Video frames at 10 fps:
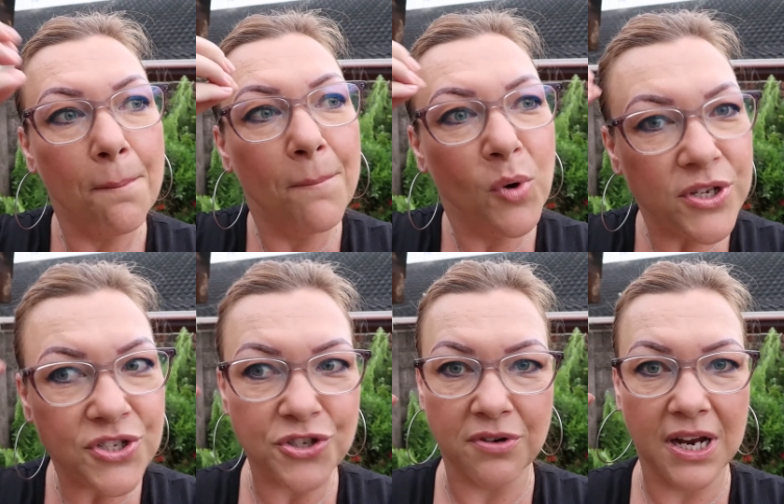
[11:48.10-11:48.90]

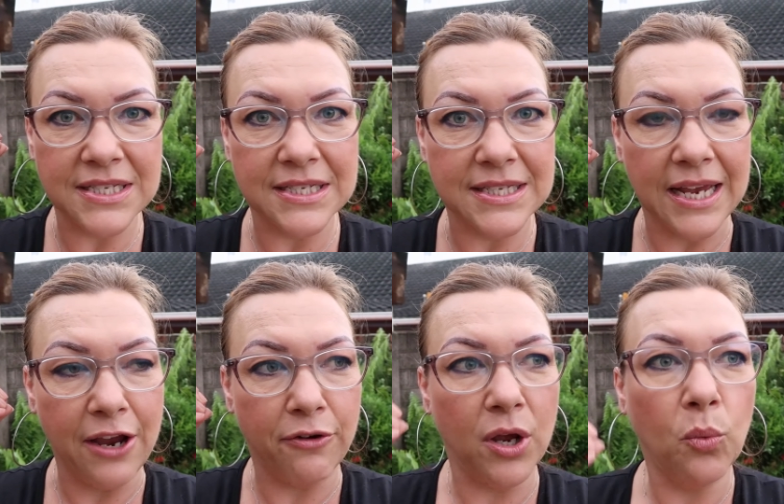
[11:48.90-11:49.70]
moisturizes the
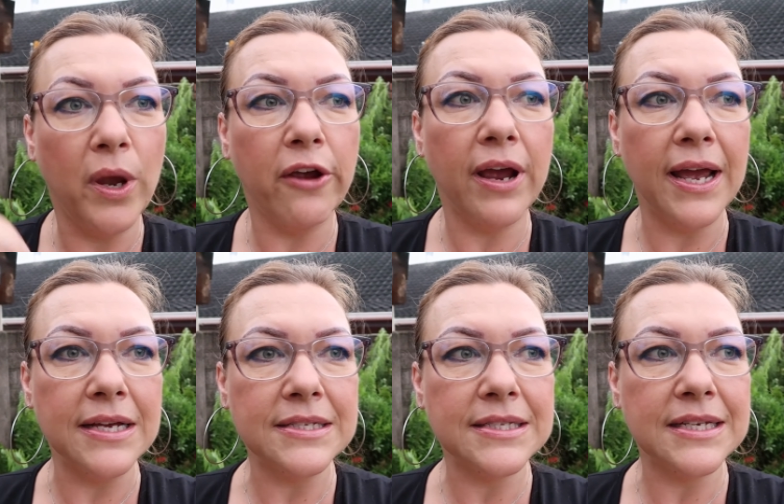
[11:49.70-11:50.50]
area
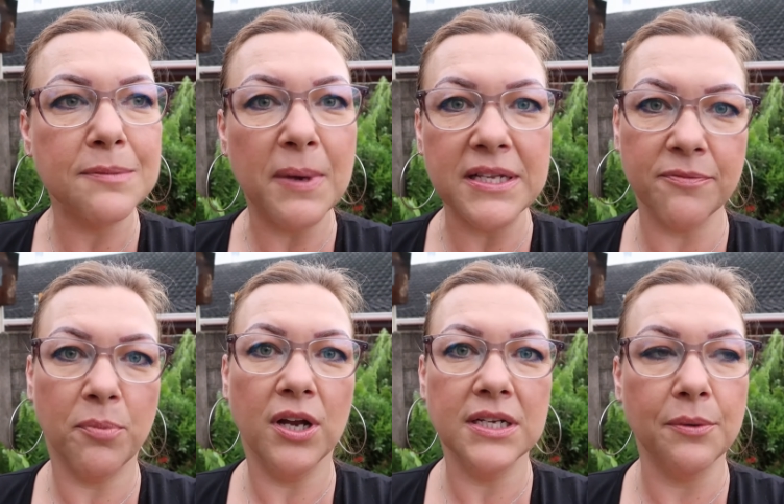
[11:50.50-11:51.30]
whereas the expensive
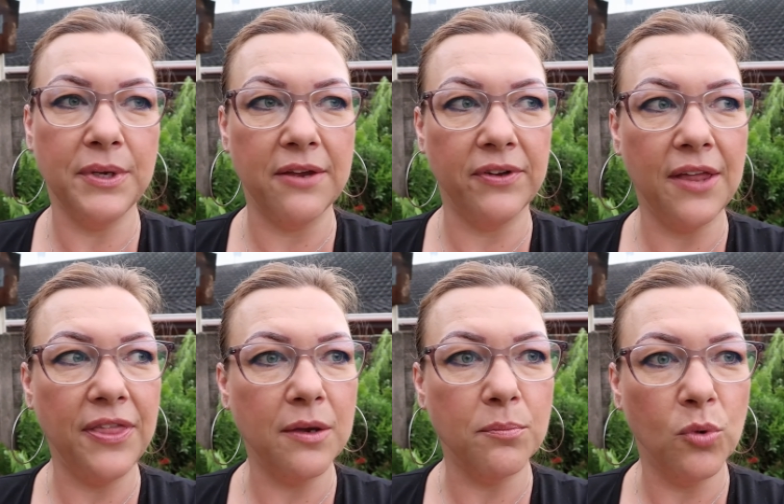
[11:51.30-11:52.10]
products I were given I
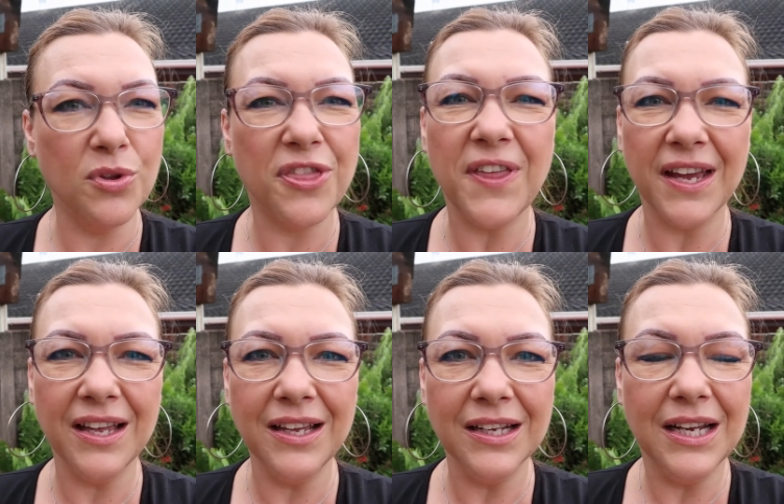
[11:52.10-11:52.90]
think were
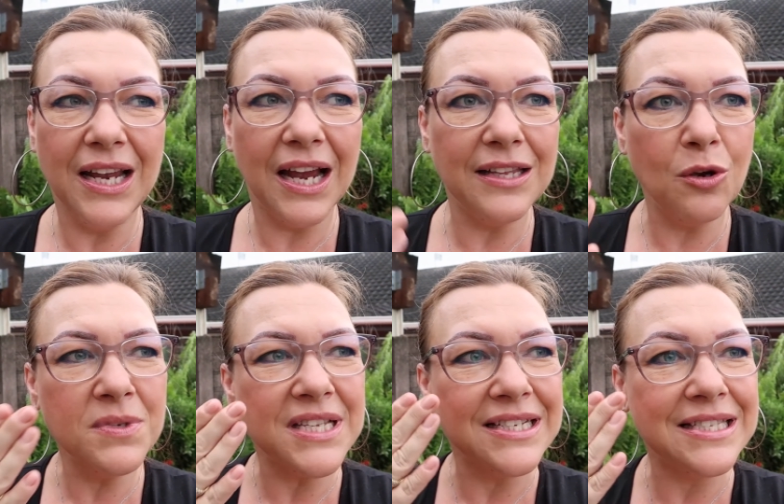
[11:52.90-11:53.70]
thicker and they
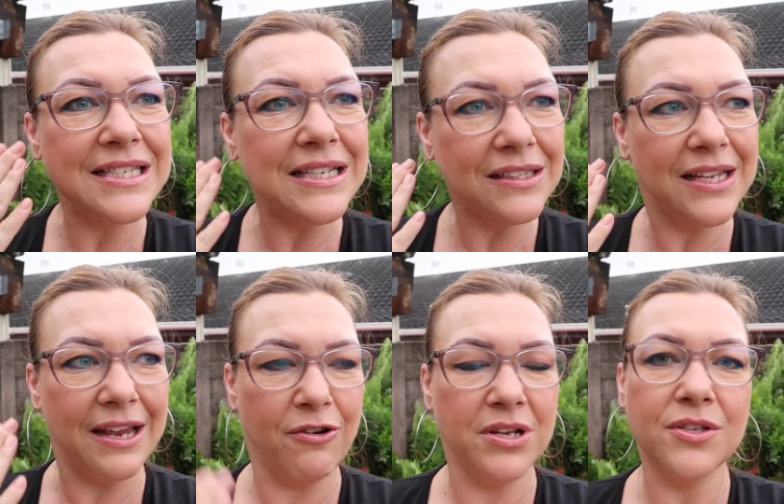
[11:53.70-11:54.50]
almost like sealed the
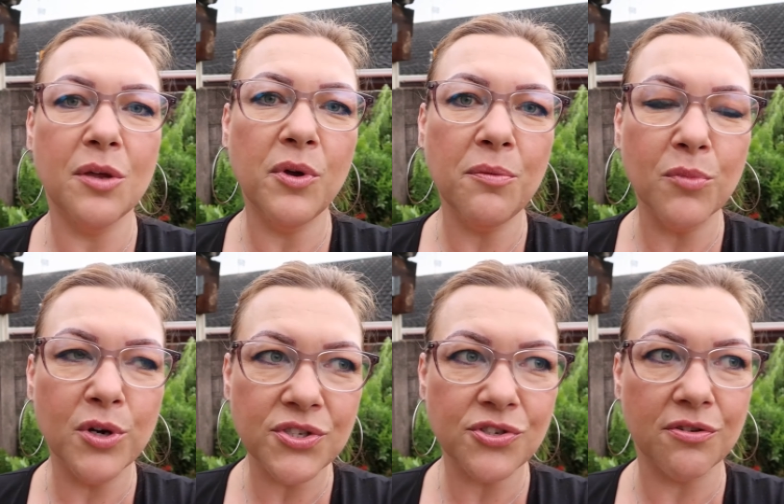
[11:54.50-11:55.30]
area so they weren't
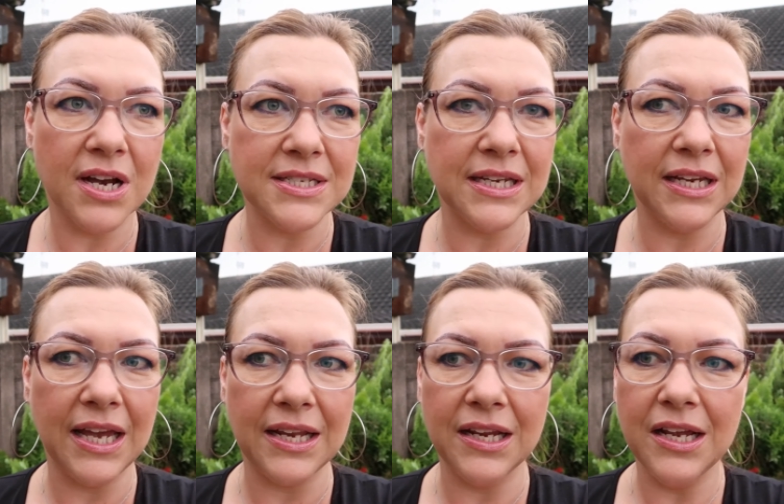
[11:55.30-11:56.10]
moisturizing
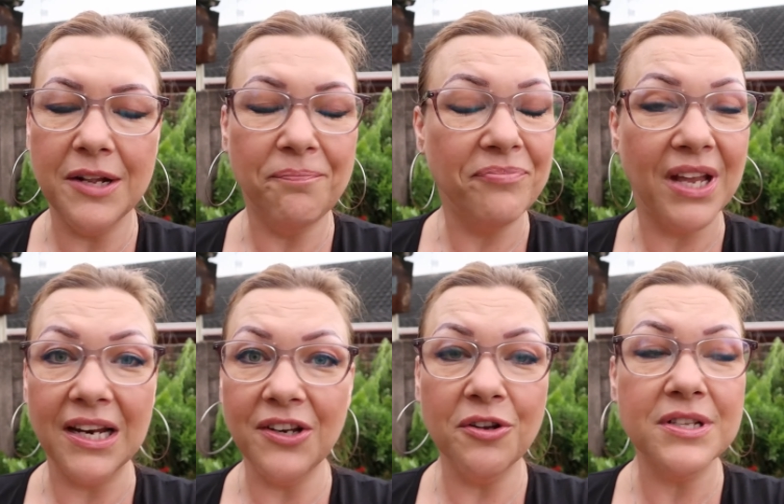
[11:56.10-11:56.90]
and
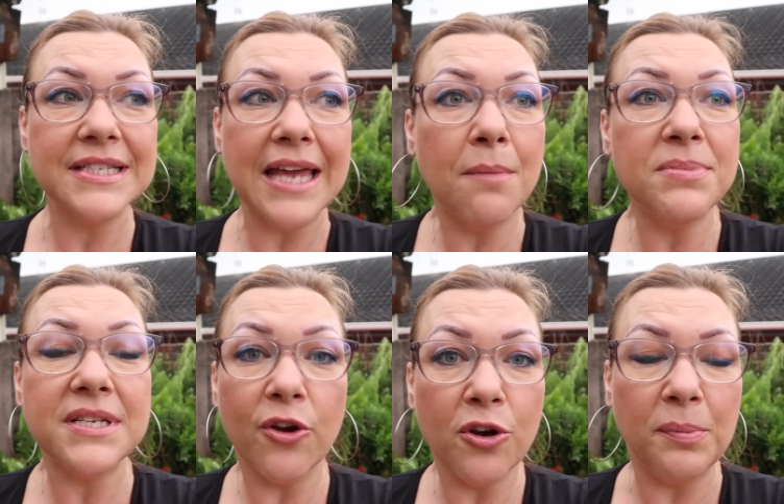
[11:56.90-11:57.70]
I don't know it scabbed
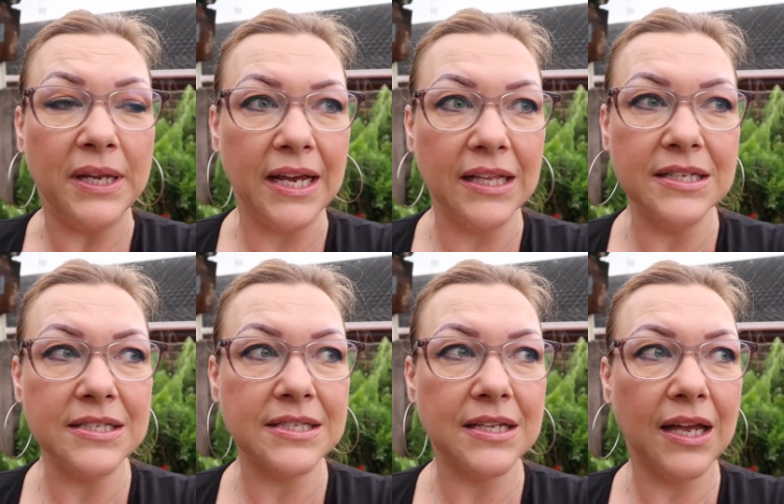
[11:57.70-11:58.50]
terribly and
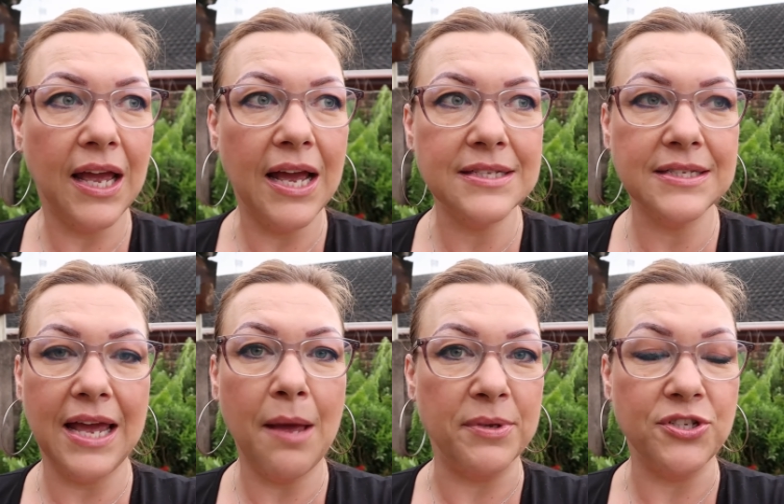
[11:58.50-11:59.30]
this hasn't
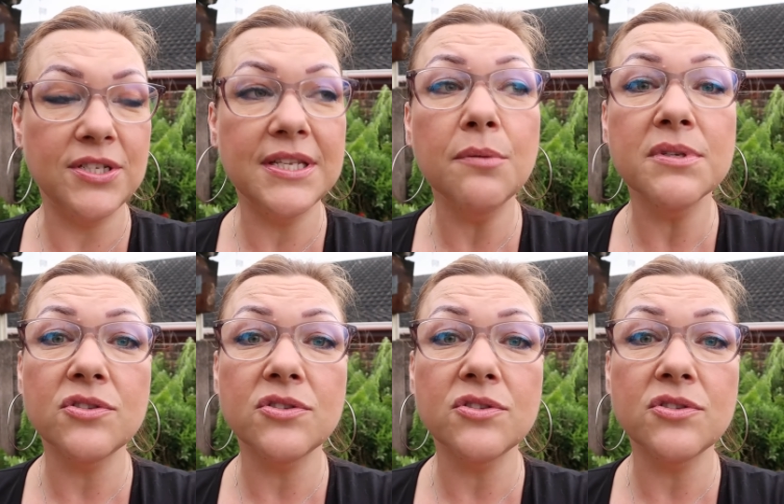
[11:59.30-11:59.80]
happened she said it